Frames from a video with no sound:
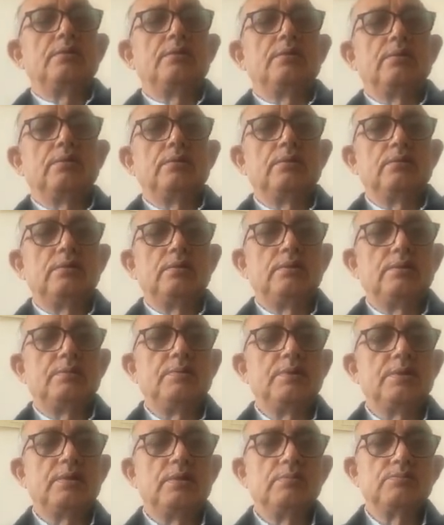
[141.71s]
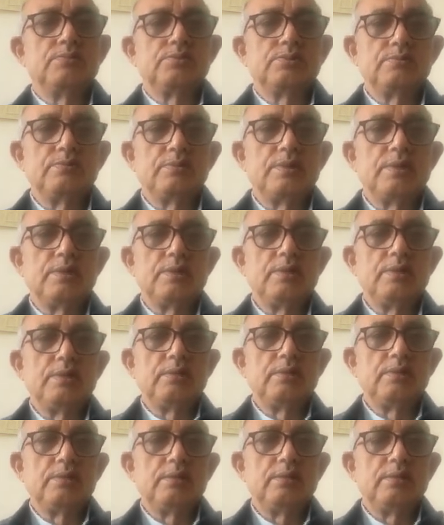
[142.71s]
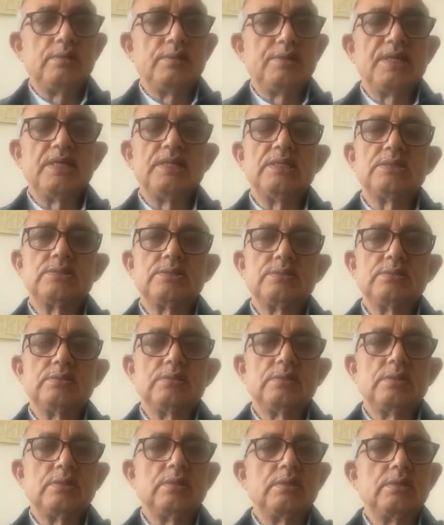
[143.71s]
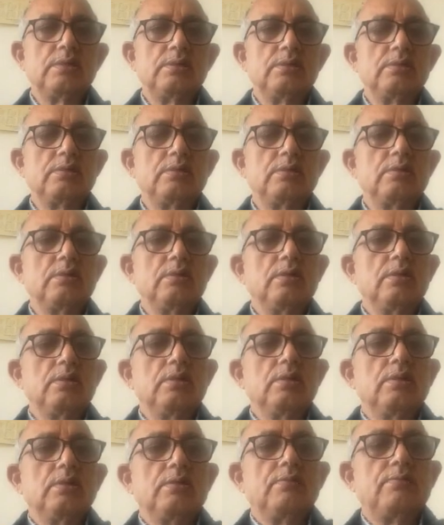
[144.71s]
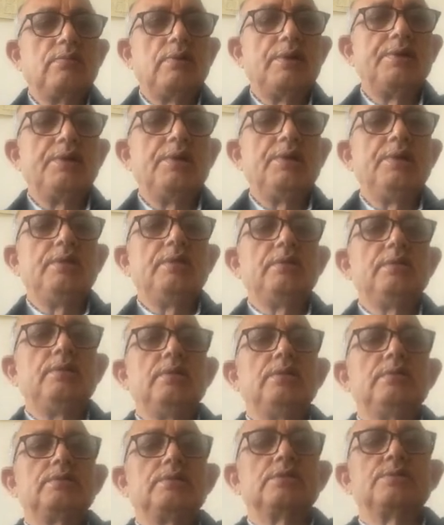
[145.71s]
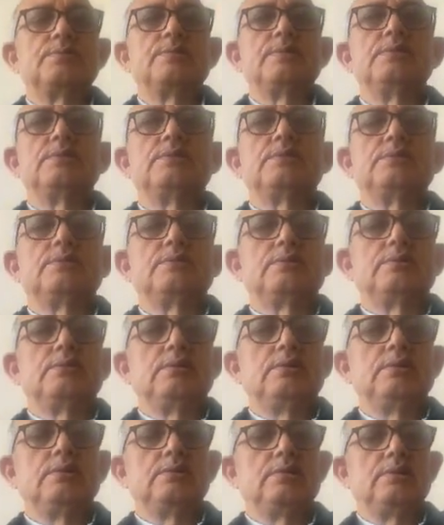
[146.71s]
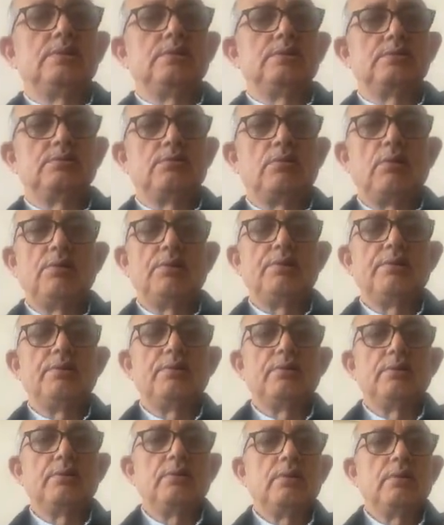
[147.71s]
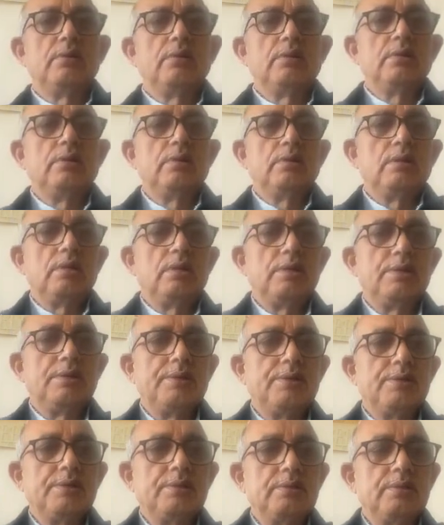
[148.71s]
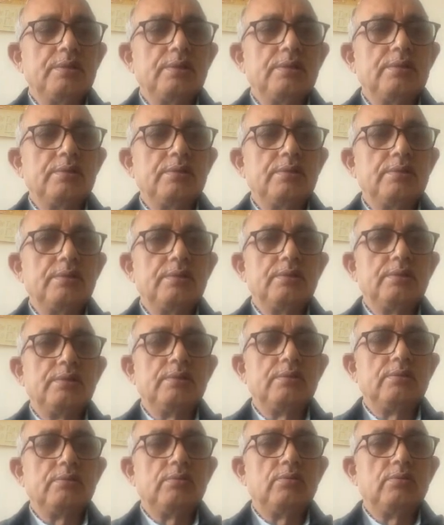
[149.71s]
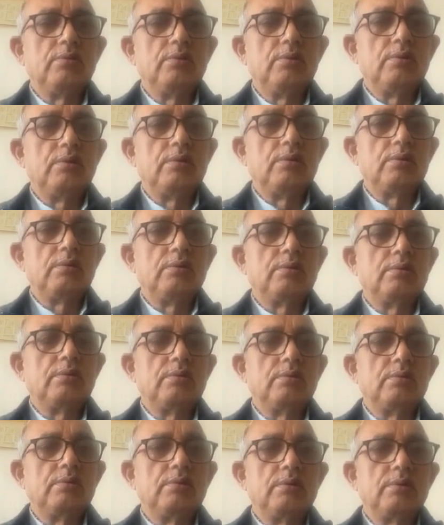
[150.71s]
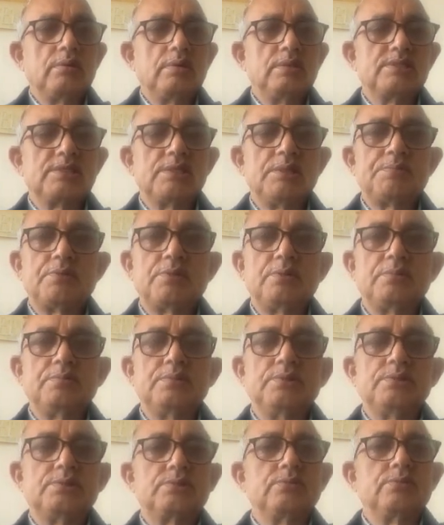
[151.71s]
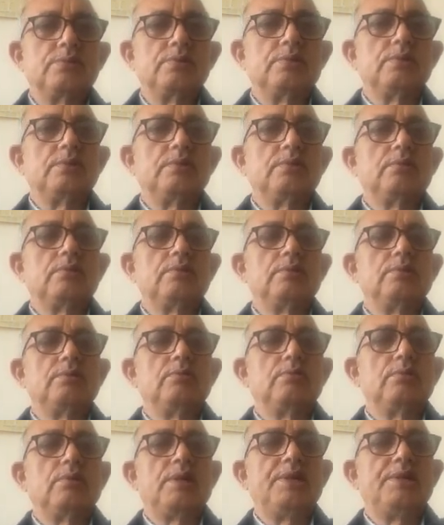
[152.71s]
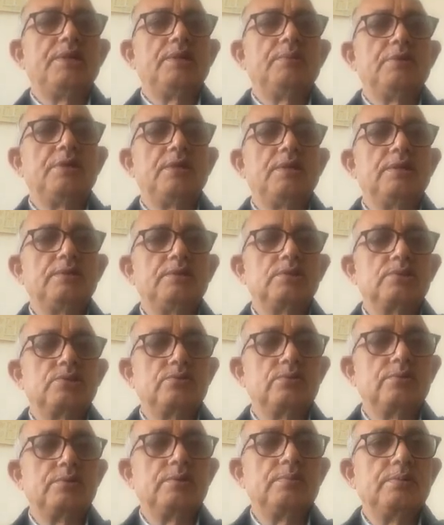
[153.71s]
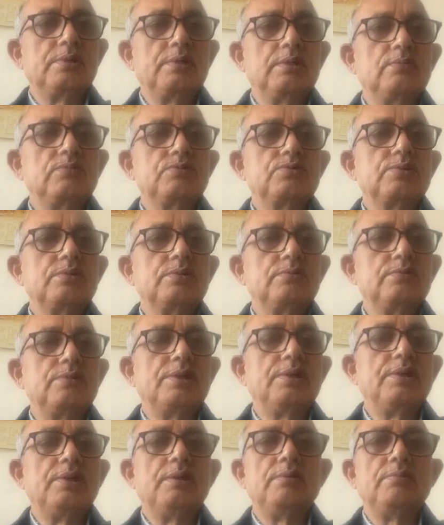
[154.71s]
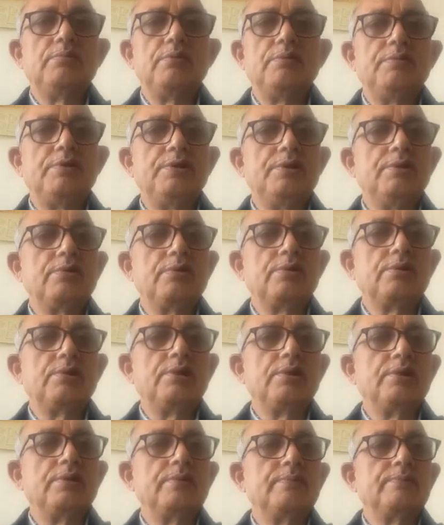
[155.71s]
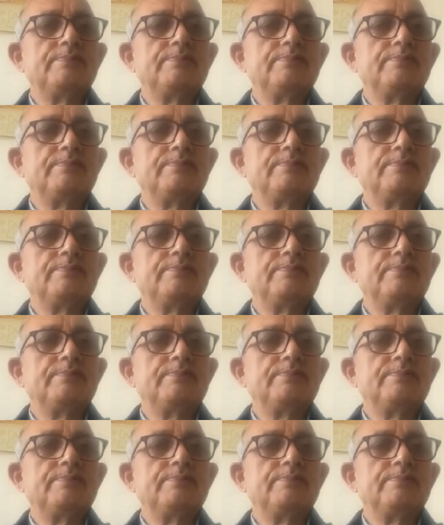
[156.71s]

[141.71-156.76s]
it becomes very intense, and finally the suspense is resolved, and then the whole concept of the story or the whole idea behind the story becomes very vivid or clear.